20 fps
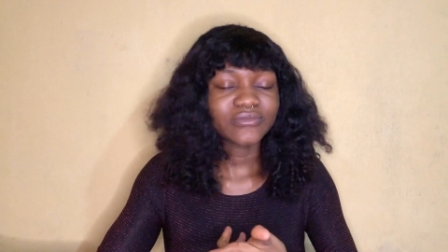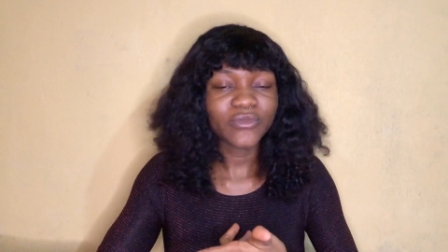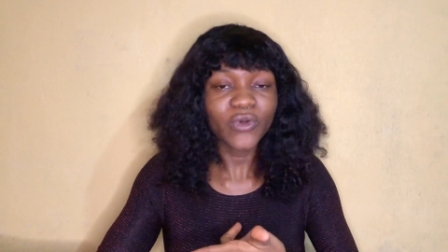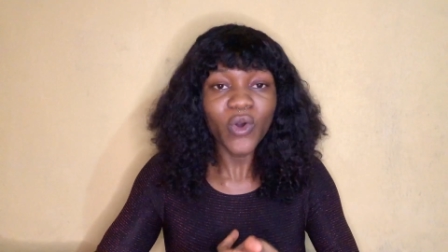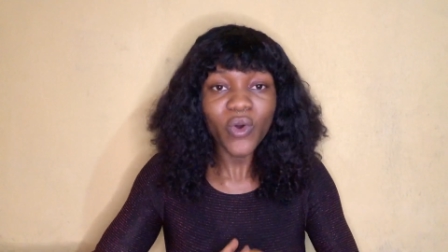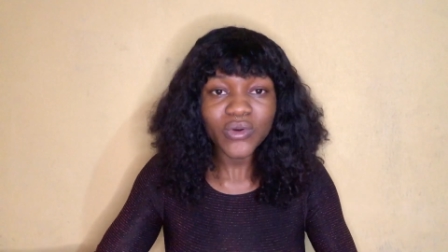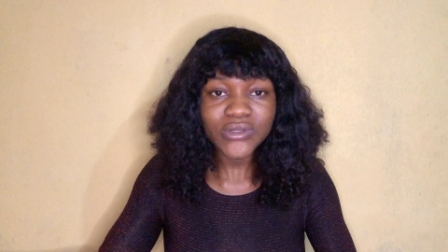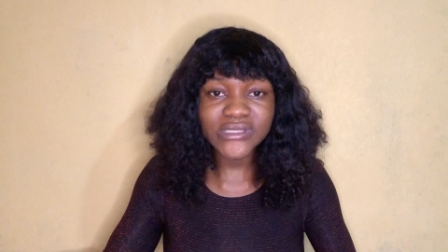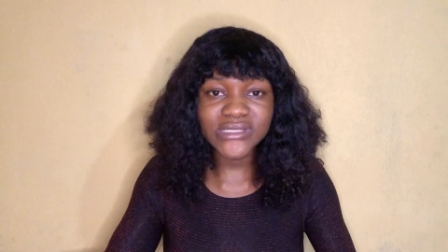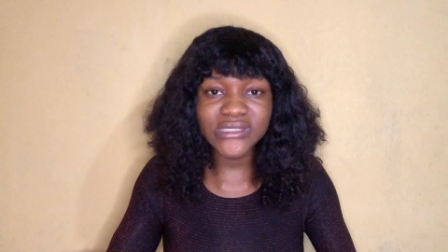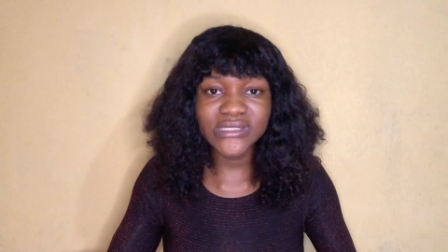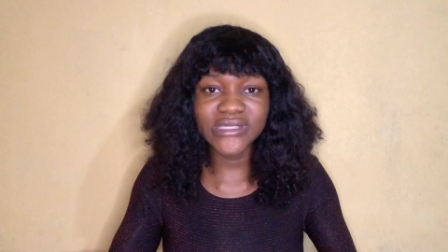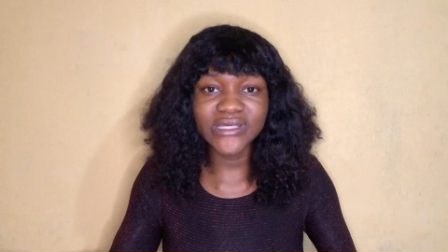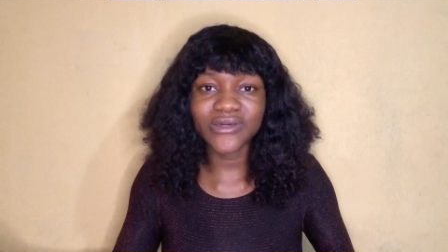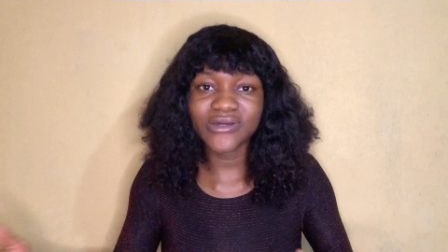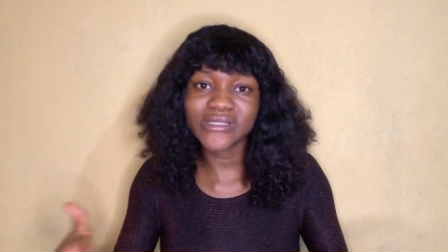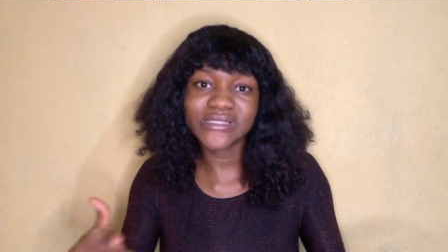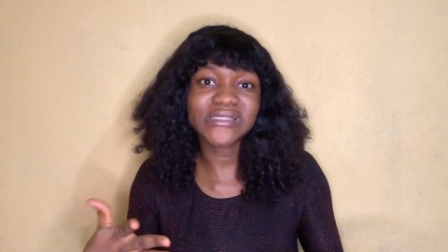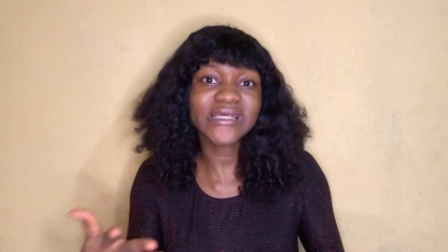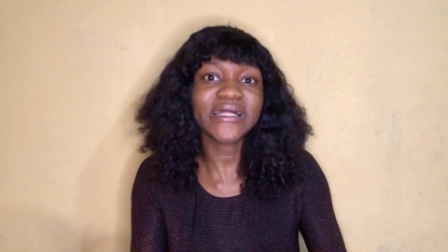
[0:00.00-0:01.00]
Kosi
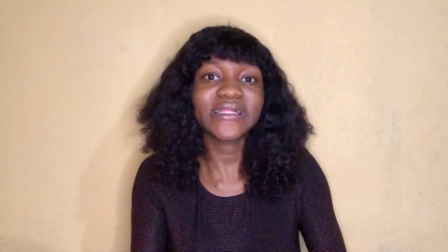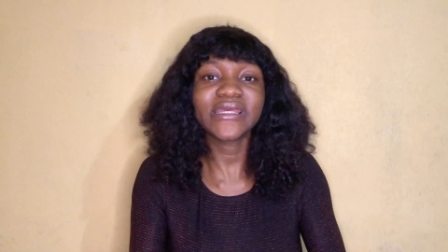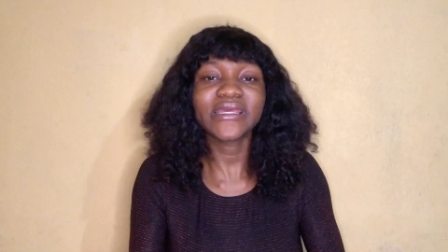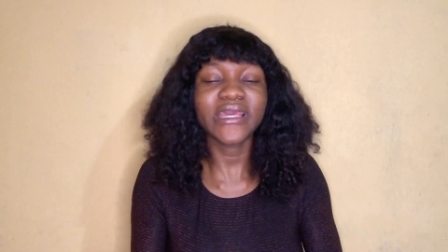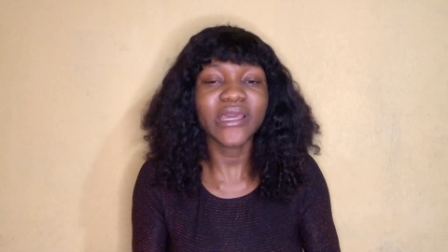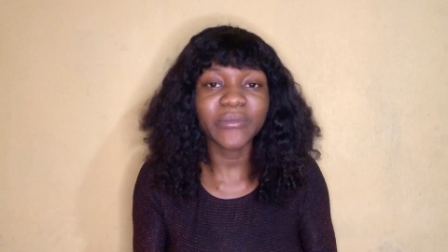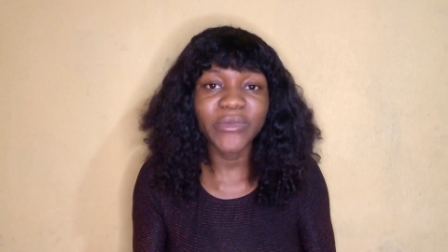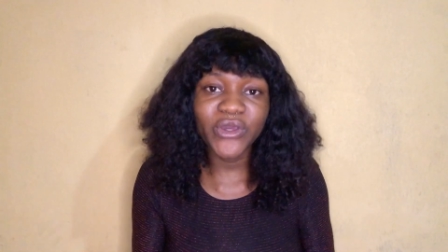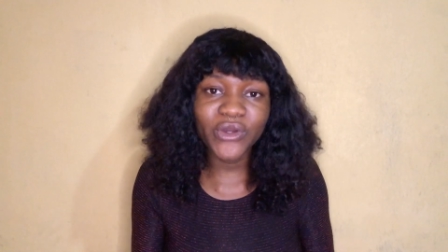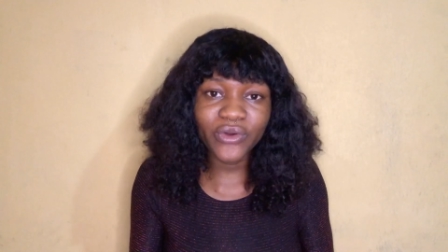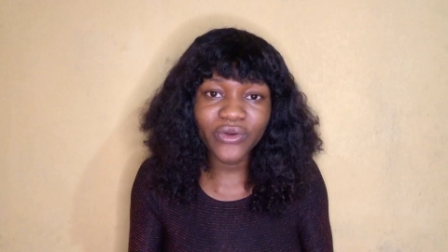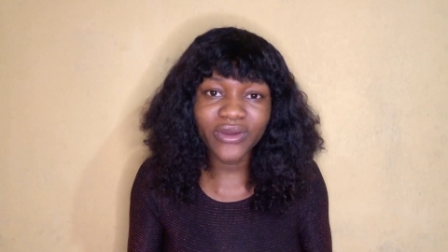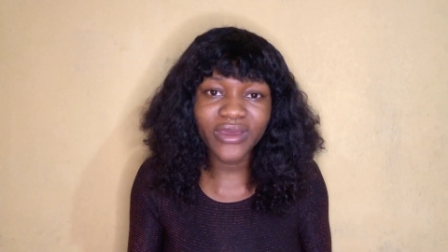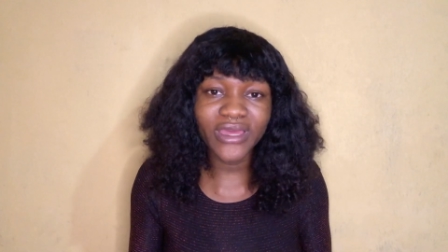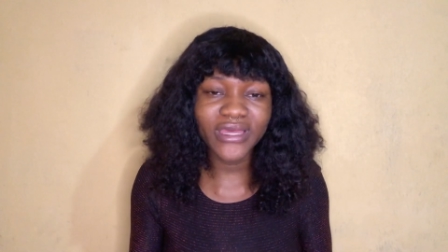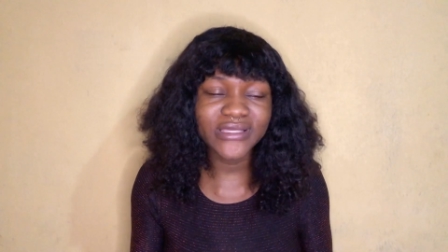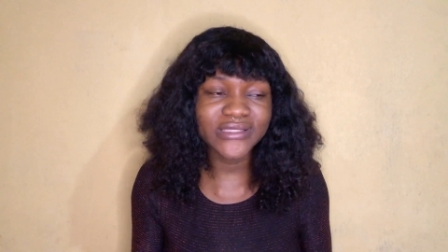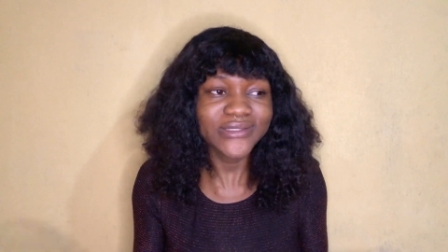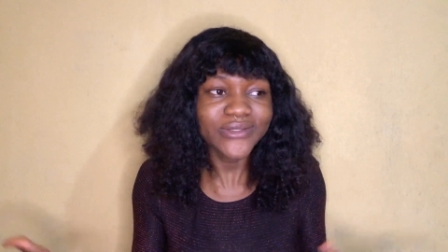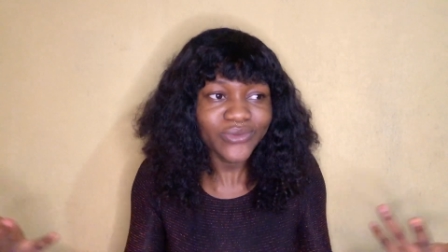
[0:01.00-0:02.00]
concerning Yemi
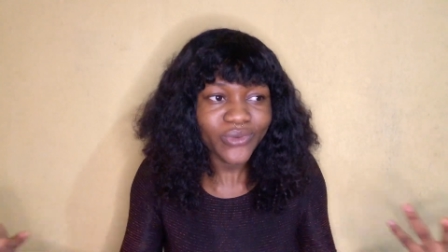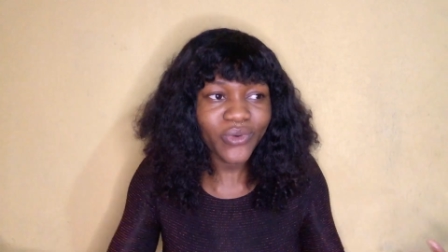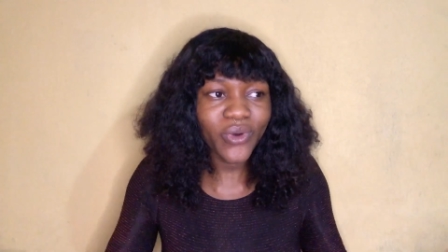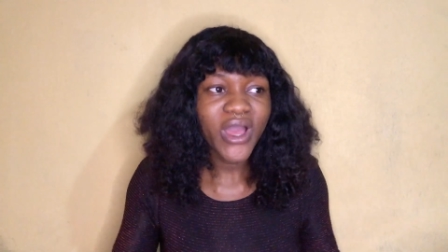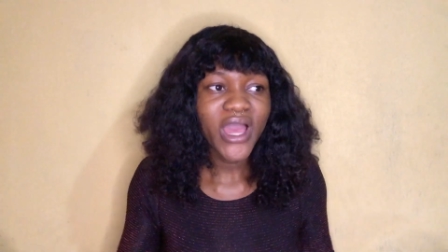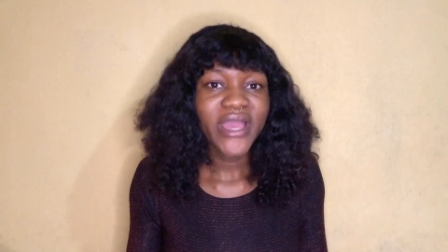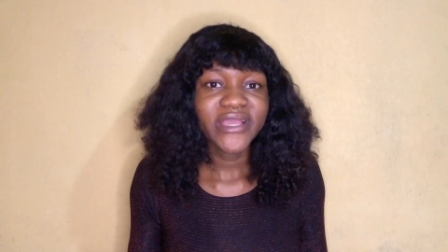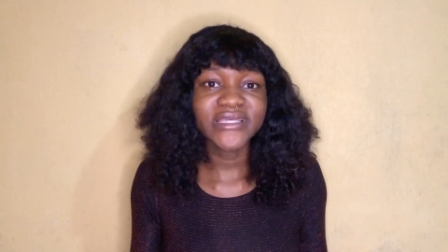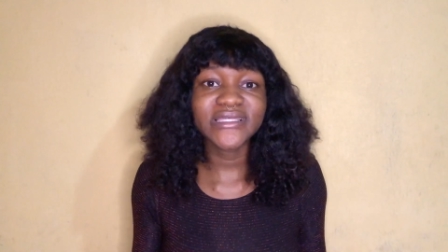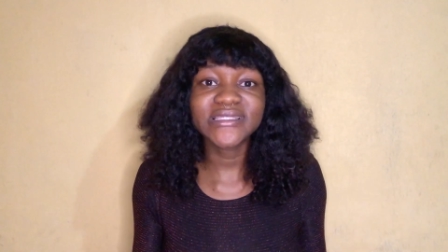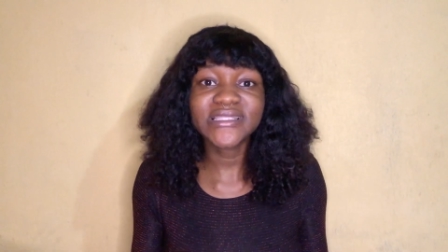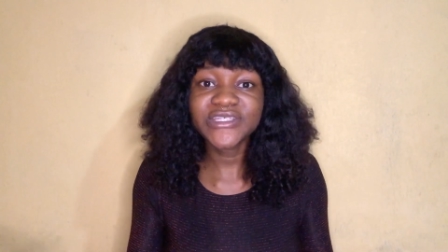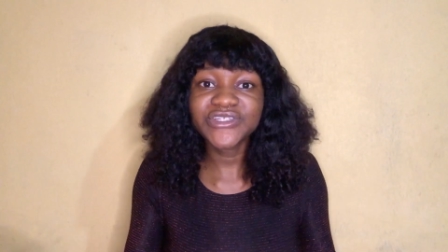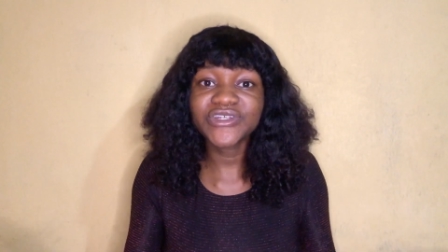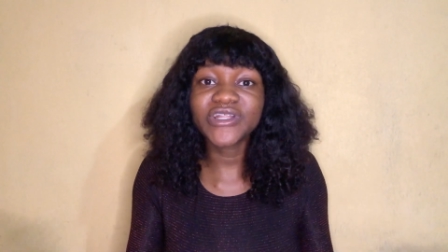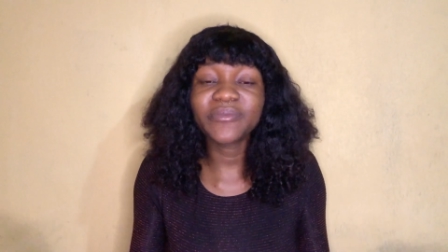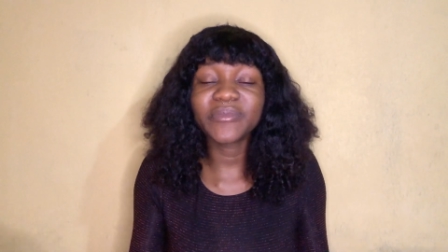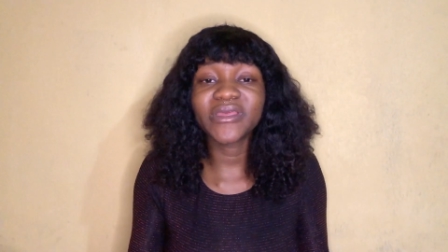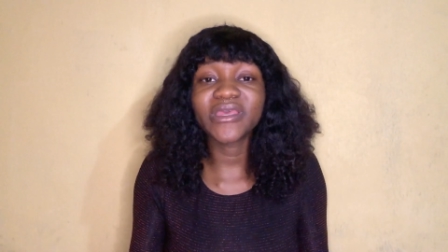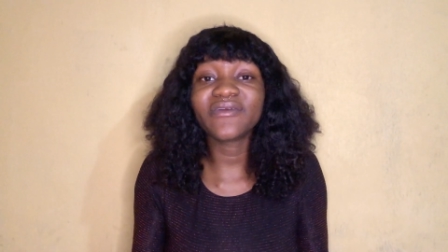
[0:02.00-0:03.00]
Craigs, you know, she's
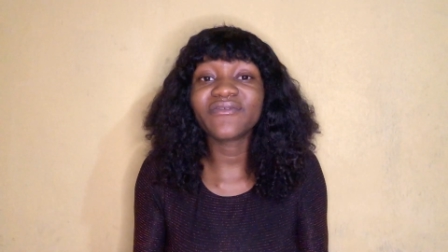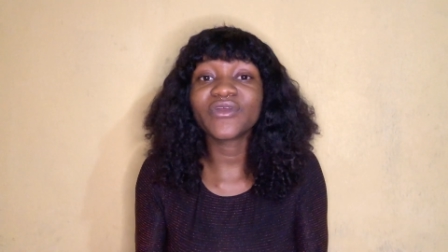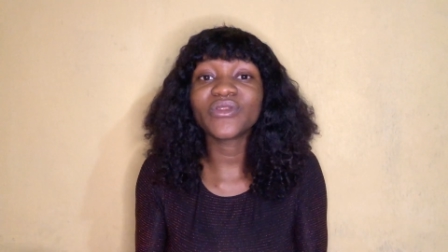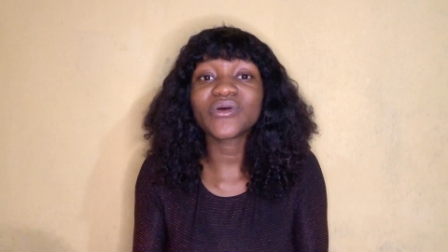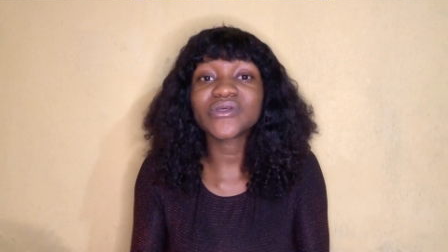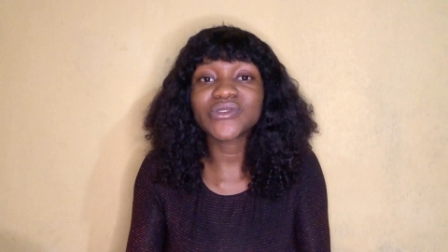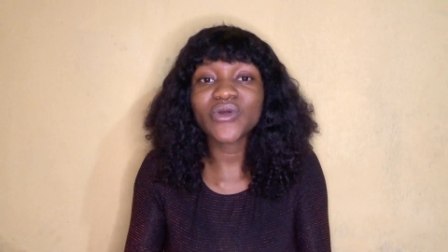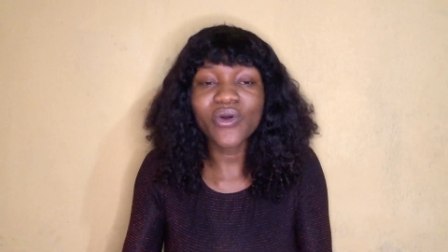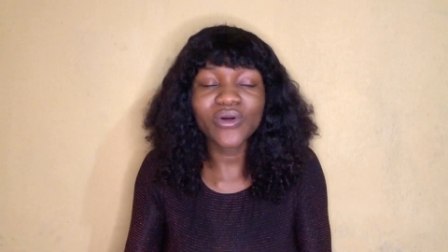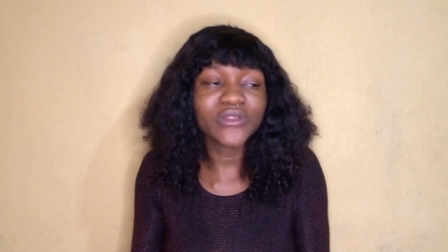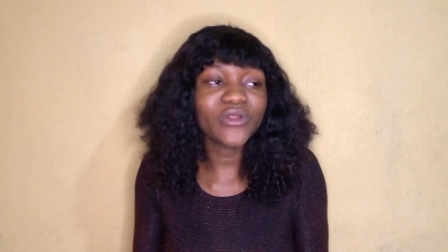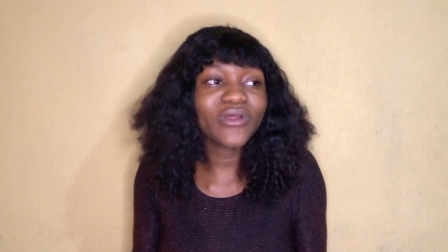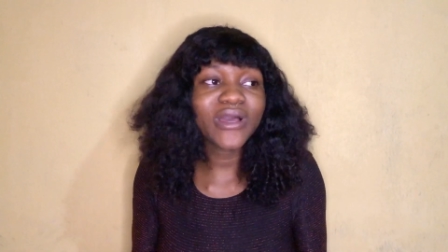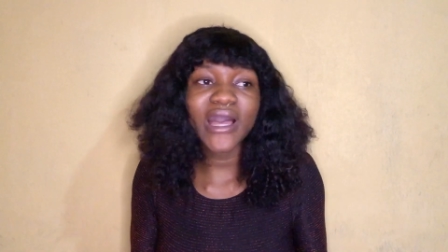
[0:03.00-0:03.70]
literally be giving us content.